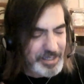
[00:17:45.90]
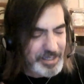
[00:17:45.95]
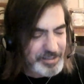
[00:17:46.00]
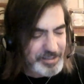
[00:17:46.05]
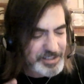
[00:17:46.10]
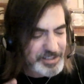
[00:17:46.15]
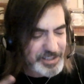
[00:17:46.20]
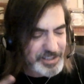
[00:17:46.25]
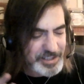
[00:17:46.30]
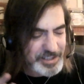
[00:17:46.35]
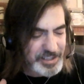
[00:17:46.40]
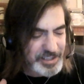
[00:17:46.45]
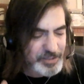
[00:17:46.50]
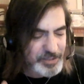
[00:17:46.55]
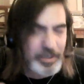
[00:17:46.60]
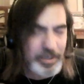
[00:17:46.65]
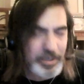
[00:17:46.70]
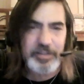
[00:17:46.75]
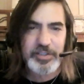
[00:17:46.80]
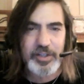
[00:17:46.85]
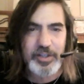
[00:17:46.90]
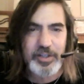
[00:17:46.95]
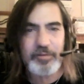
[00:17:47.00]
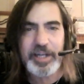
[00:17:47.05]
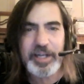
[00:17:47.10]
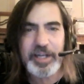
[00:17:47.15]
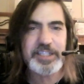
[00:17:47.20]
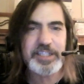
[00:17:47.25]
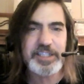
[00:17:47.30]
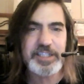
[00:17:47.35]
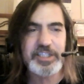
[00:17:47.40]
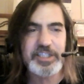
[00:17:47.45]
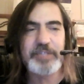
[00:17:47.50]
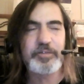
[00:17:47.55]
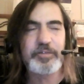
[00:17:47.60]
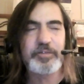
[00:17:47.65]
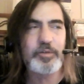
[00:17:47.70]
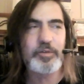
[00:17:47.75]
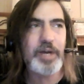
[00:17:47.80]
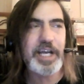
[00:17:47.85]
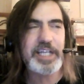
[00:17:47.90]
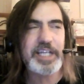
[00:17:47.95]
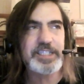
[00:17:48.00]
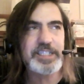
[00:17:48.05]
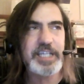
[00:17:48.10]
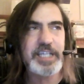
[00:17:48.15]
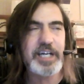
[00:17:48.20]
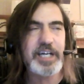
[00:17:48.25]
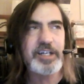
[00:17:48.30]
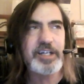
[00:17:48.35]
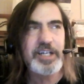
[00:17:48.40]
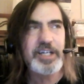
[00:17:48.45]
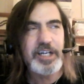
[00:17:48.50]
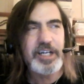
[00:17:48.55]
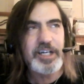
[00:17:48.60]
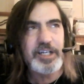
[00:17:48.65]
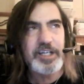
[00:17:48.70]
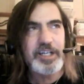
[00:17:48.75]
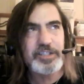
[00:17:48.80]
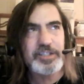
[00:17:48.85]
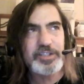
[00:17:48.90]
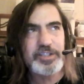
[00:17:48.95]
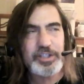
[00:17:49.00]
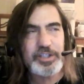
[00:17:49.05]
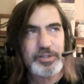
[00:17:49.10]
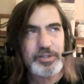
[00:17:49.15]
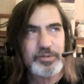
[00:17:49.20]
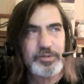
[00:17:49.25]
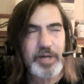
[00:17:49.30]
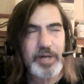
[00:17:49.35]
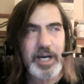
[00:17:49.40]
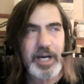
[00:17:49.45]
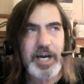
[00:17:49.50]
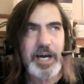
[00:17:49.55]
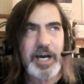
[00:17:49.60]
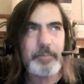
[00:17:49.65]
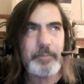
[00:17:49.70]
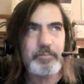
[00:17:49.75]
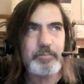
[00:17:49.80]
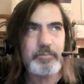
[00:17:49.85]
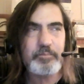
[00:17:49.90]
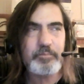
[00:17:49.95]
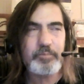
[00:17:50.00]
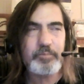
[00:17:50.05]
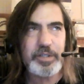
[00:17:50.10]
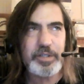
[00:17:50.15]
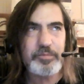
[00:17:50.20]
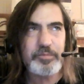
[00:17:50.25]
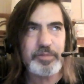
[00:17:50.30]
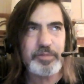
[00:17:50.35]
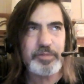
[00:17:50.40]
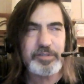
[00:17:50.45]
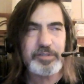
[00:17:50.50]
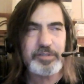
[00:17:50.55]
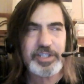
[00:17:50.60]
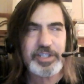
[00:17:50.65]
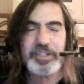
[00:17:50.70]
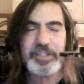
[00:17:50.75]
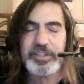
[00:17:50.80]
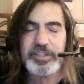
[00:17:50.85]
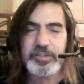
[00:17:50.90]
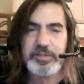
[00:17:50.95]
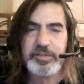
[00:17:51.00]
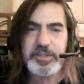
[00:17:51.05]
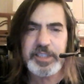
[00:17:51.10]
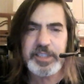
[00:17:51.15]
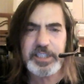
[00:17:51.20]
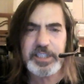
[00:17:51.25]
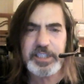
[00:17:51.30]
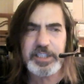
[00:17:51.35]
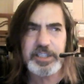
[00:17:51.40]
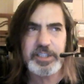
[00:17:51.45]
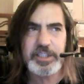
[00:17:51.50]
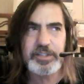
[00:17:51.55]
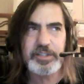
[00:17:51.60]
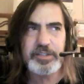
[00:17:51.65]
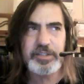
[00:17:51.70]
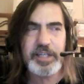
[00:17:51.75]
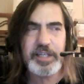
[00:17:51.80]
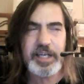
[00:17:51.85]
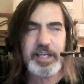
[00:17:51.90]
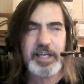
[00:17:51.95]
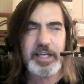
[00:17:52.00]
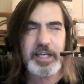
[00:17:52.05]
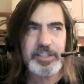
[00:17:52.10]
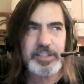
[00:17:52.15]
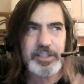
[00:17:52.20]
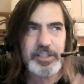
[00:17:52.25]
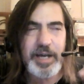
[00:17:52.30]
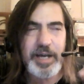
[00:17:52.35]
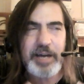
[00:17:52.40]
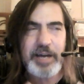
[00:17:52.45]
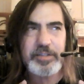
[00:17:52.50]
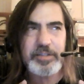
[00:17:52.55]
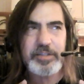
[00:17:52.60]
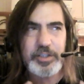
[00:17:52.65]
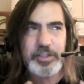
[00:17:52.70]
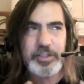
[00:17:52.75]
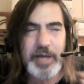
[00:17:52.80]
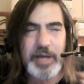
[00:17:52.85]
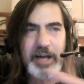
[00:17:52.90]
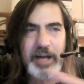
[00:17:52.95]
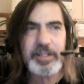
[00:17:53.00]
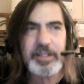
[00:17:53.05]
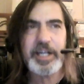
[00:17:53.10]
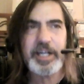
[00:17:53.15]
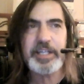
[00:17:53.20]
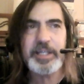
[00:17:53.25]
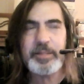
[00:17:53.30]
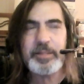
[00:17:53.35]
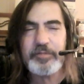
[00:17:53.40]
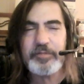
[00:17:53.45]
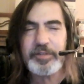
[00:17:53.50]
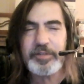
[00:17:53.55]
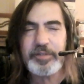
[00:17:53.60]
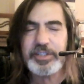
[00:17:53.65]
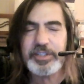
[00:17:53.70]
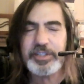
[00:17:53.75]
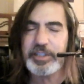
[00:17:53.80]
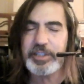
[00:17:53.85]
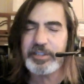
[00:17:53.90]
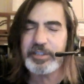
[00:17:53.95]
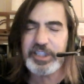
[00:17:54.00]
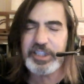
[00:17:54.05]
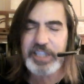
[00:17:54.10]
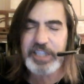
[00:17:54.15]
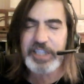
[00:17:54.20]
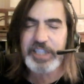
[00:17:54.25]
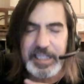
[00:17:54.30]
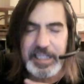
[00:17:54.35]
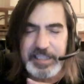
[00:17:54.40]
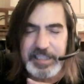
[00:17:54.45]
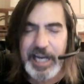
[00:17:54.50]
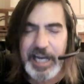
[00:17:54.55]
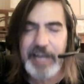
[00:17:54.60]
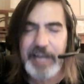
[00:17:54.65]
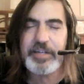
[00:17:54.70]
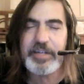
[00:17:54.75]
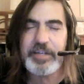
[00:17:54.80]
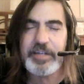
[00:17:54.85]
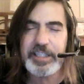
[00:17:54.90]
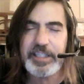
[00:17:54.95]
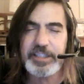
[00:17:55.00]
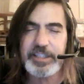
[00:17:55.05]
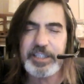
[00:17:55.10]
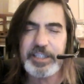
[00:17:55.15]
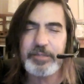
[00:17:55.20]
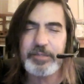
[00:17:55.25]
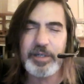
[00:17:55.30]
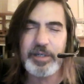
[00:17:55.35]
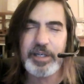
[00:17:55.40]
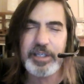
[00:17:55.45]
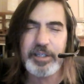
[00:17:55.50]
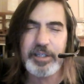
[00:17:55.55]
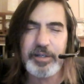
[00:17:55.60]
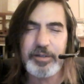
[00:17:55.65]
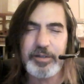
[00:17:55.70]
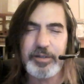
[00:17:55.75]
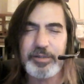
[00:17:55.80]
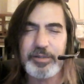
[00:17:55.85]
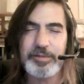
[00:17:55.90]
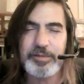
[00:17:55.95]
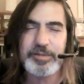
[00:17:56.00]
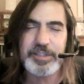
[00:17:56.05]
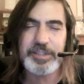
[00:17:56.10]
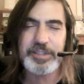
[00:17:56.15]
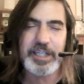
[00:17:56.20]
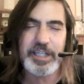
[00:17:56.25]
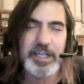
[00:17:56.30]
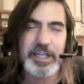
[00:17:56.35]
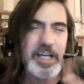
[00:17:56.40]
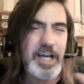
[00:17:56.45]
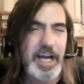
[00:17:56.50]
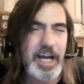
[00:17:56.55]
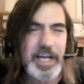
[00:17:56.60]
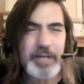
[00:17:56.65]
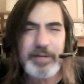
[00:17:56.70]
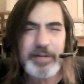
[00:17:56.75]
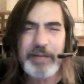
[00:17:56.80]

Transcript: Just because writers all write in such different ways. Now, do you when you start your stories, do you outline them first, or you just kind of dive in and see where it goes? I know